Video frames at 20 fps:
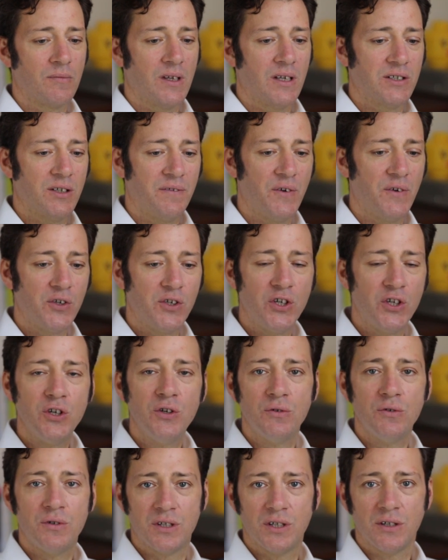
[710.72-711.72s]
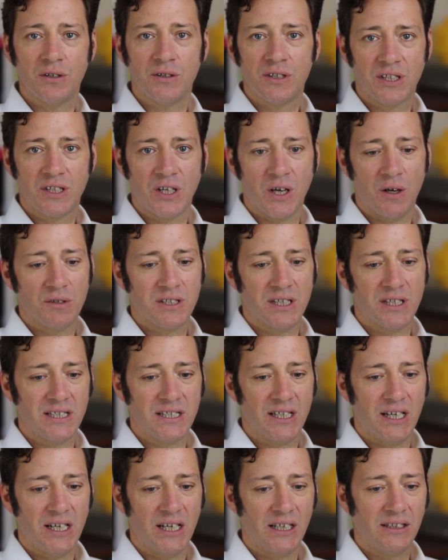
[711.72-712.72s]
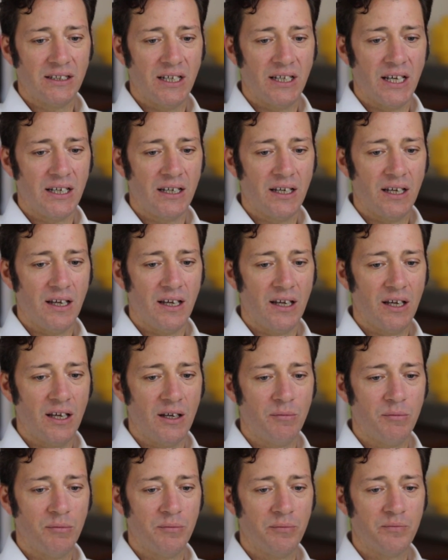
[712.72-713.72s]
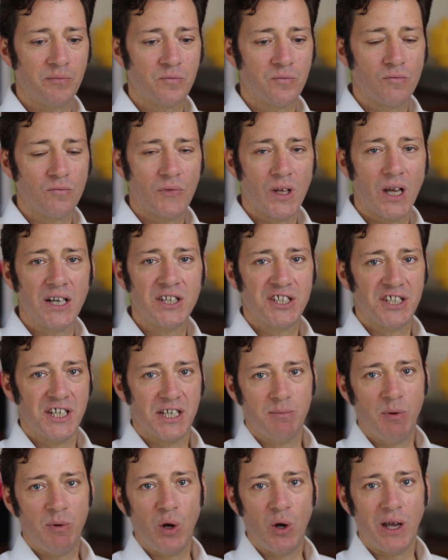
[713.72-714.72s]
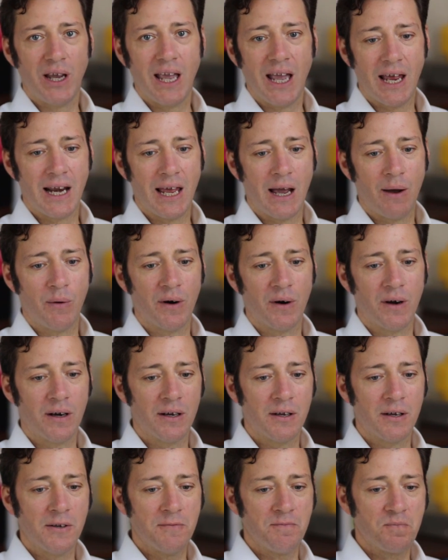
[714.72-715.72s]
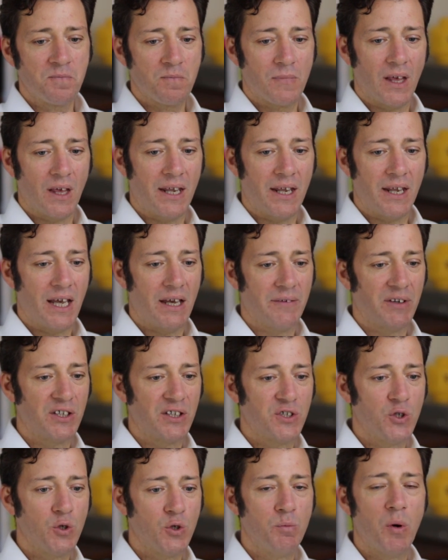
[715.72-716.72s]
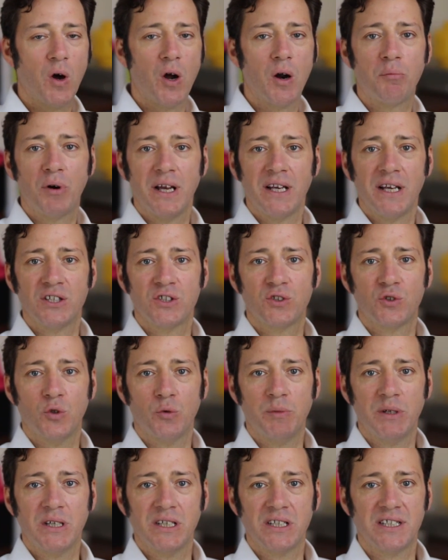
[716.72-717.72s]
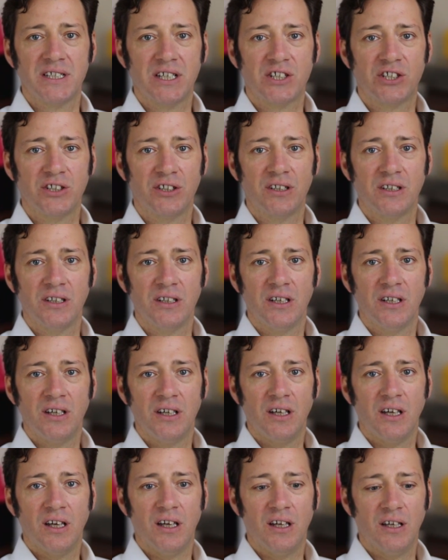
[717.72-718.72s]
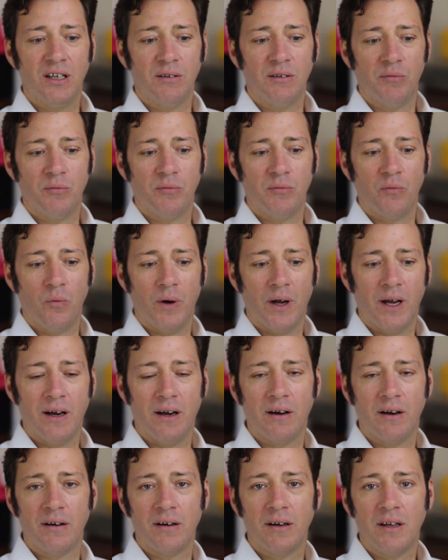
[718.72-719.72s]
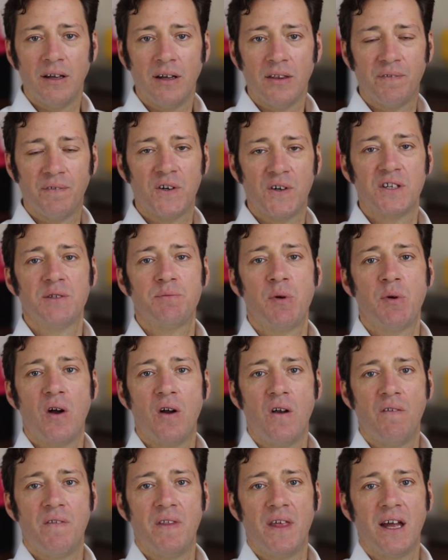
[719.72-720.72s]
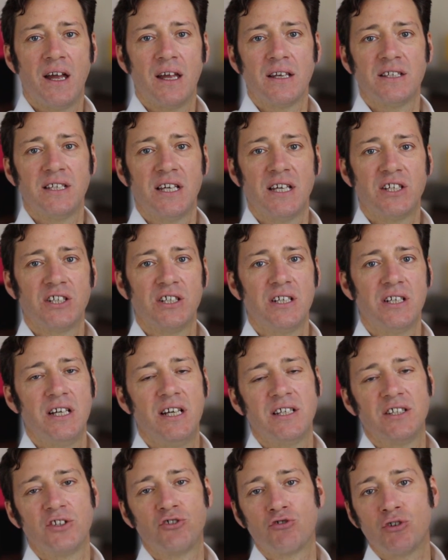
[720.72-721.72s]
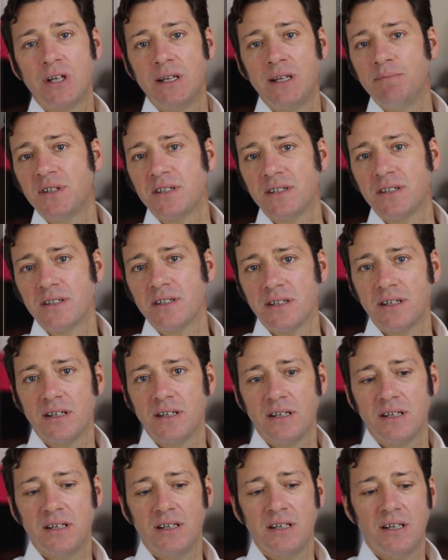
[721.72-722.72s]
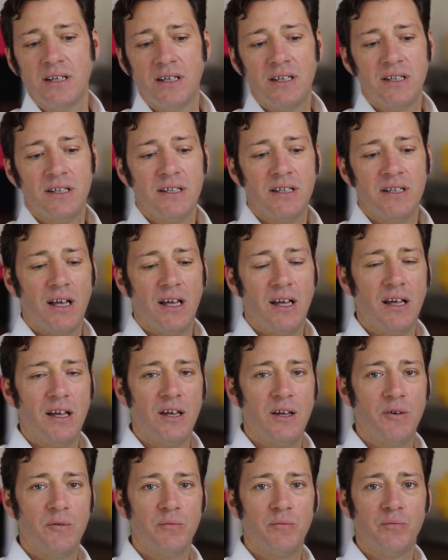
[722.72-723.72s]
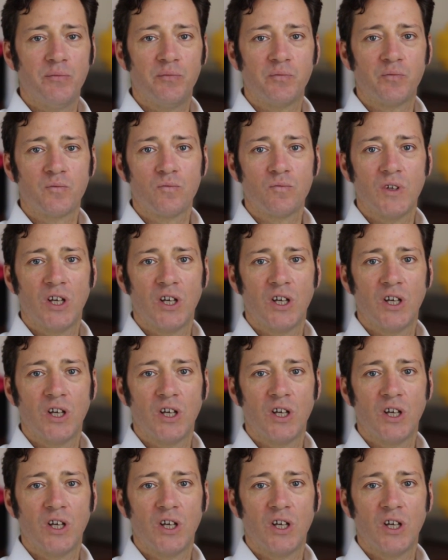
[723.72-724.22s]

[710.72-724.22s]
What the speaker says: So if you're new to goal setting, then I'd suggest blocking out an hour and having a 2-part brainstorming session, where the first part of that session is a dream session